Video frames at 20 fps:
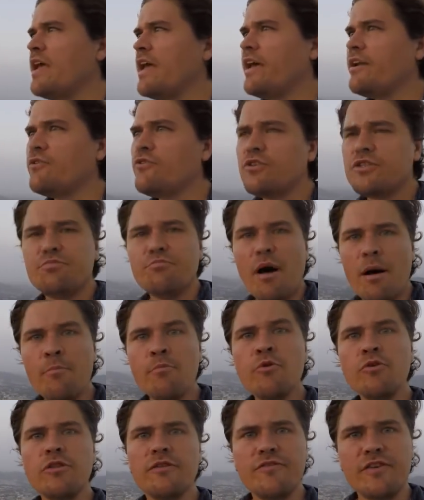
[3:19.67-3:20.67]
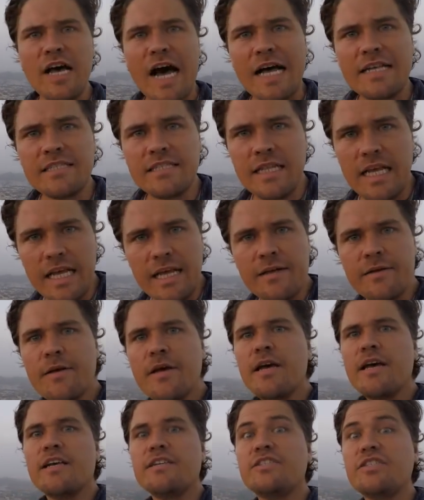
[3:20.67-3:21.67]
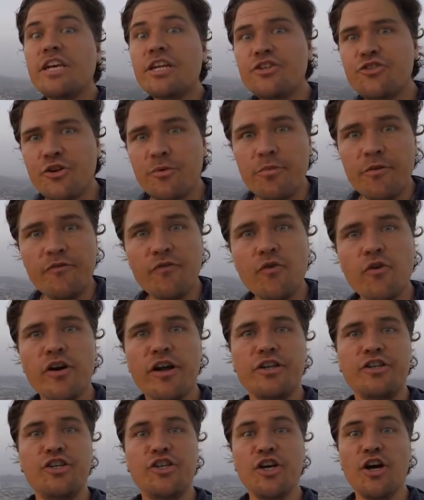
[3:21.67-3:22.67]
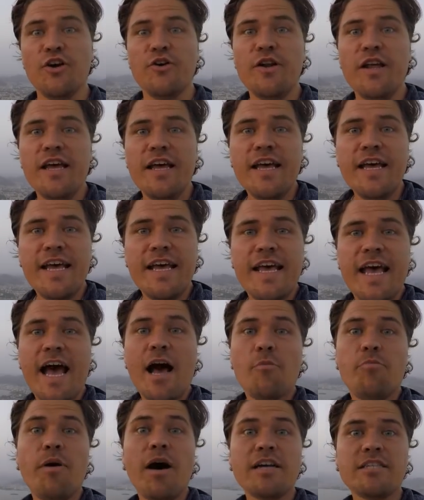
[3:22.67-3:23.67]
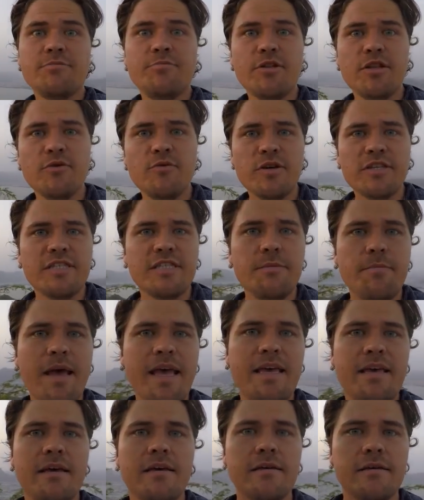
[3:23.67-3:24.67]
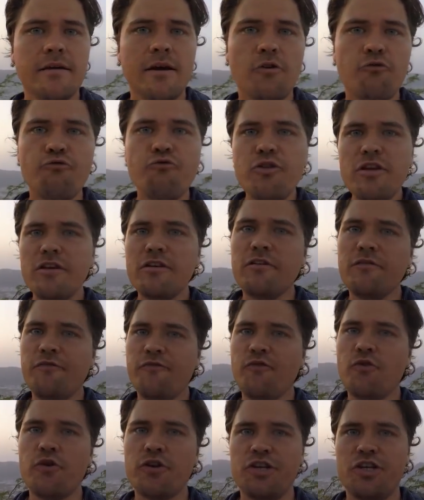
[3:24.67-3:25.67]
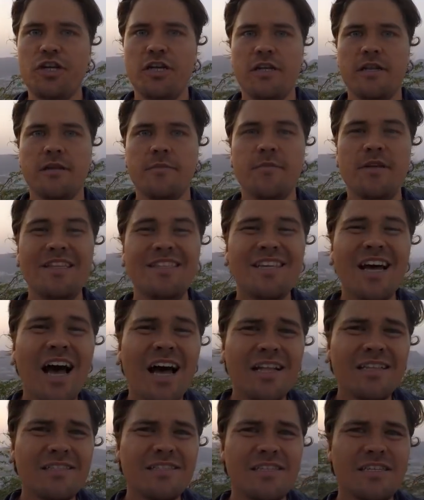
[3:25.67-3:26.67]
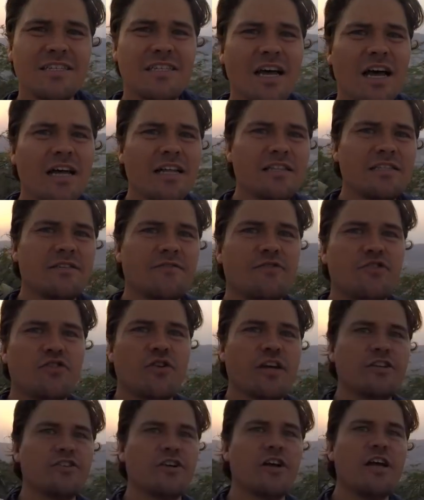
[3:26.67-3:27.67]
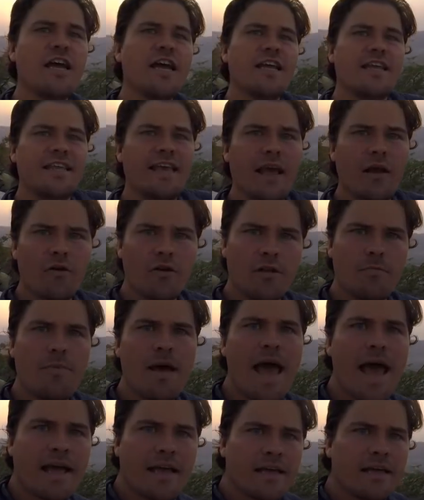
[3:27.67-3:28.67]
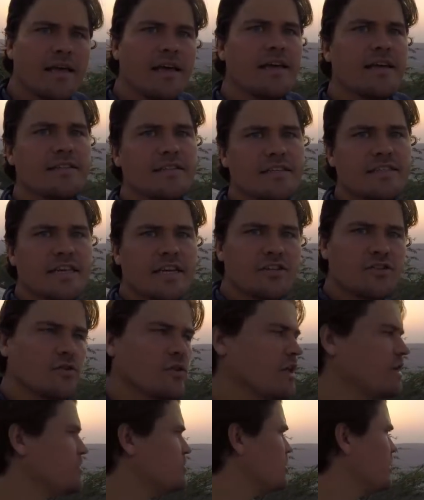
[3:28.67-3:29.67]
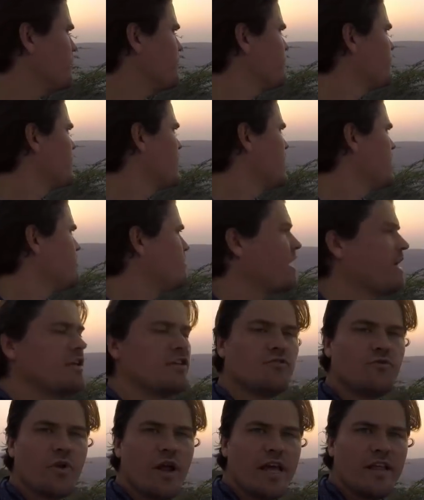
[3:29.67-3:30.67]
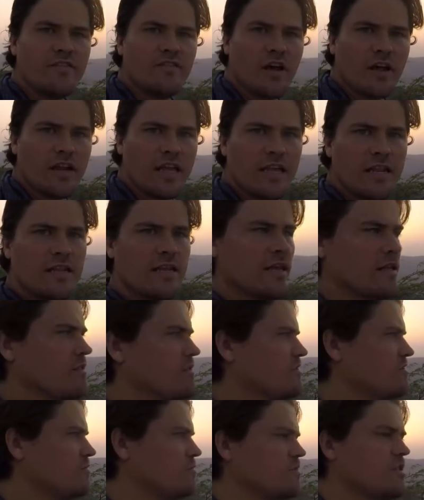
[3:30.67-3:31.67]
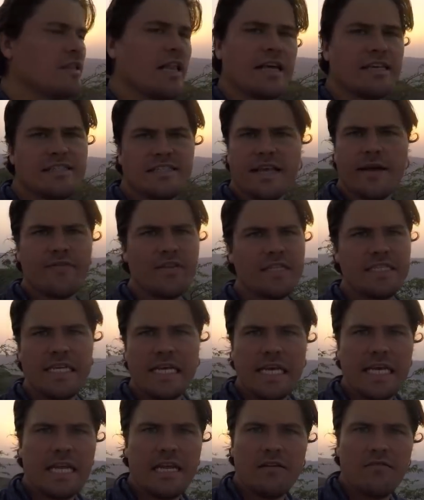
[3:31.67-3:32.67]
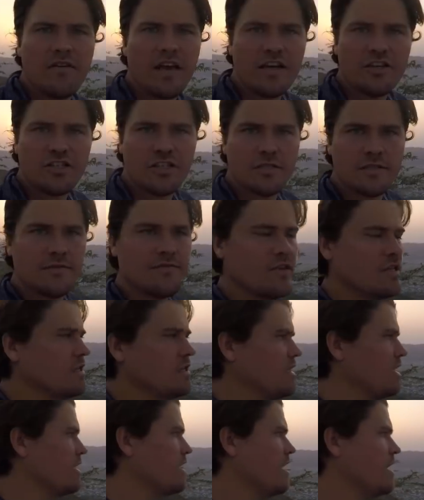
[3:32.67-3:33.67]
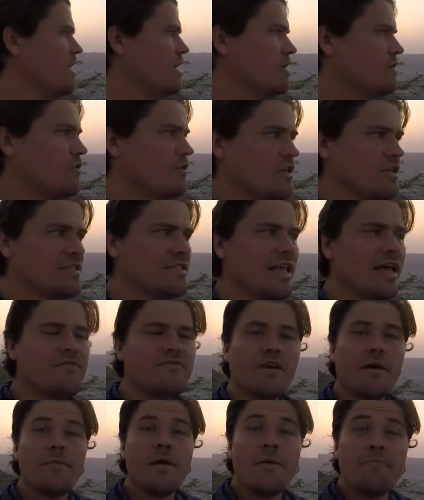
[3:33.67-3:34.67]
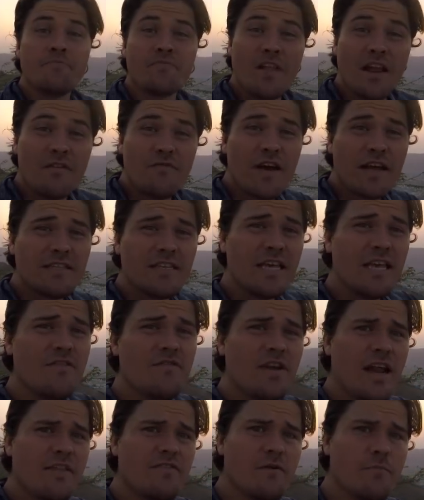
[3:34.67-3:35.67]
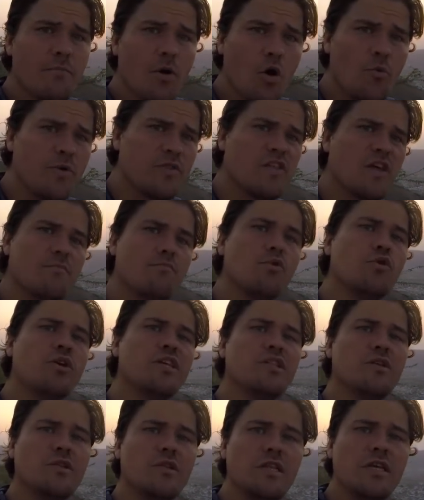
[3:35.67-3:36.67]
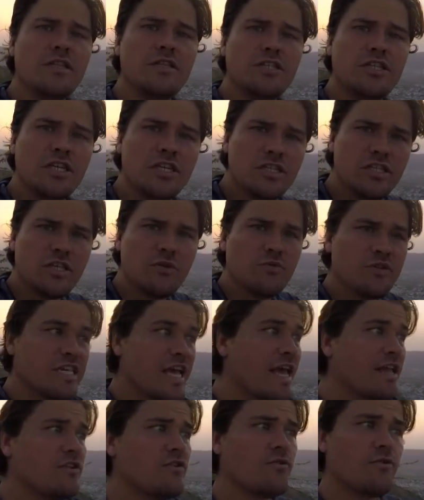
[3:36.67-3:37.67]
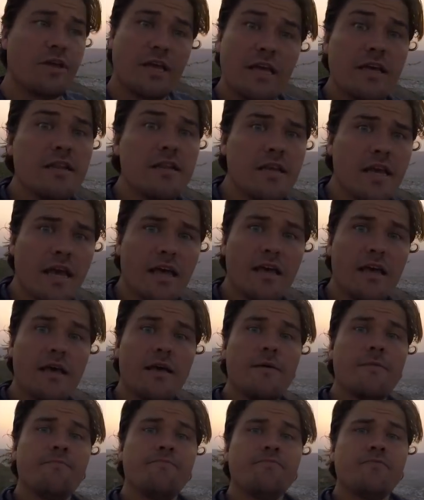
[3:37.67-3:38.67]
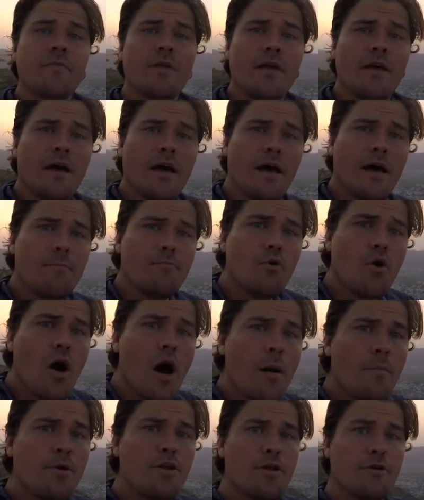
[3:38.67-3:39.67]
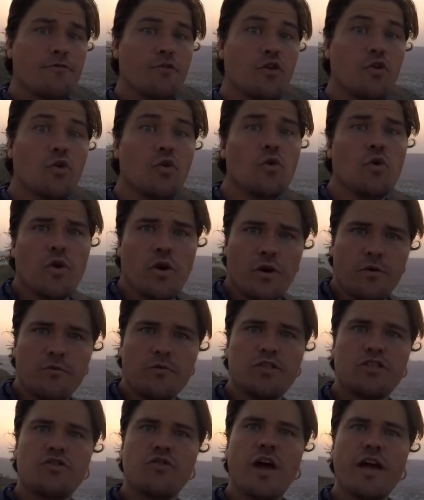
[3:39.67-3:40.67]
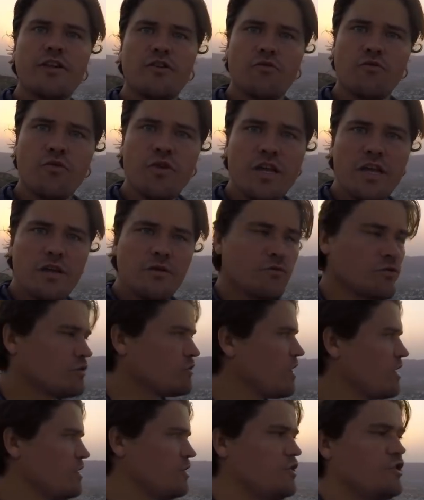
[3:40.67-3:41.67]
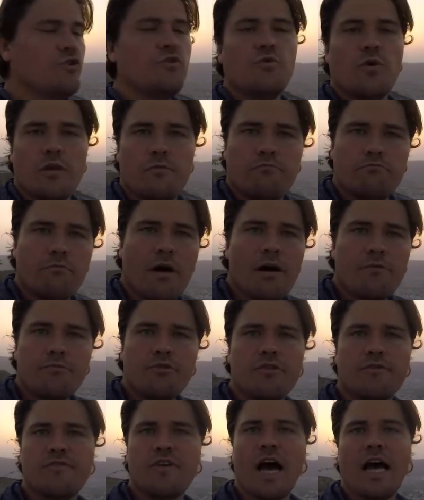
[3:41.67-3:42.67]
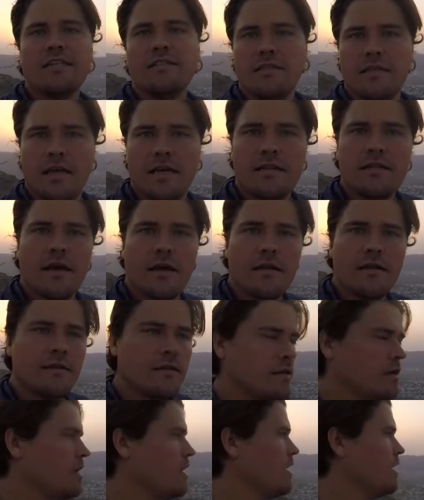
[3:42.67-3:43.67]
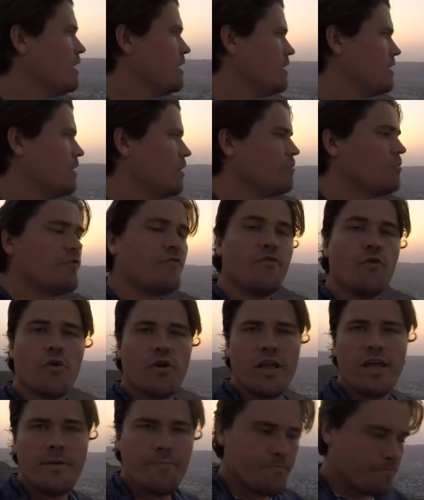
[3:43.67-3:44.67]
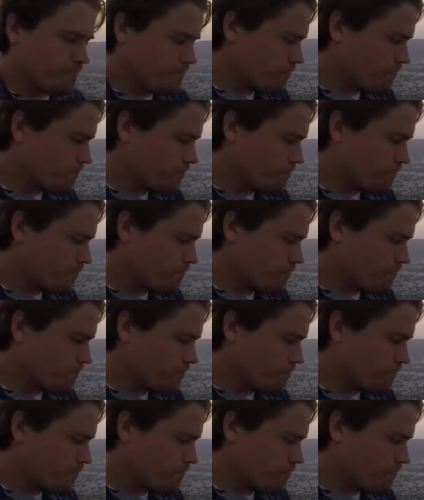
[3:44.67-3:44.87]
And of course, Mahmud of Ghazni, a century before, had shown how possible it was to make a real fortune. Tons and tons of treasure carried back to Central Asia by his raids on India. Something like 17 invasions of India during his lifetime. In fact, even at the moment that Moinuddin Chishti was entering India, Muhammad of Ghur was trying to do what Mahmud of Ghazni had done, before him.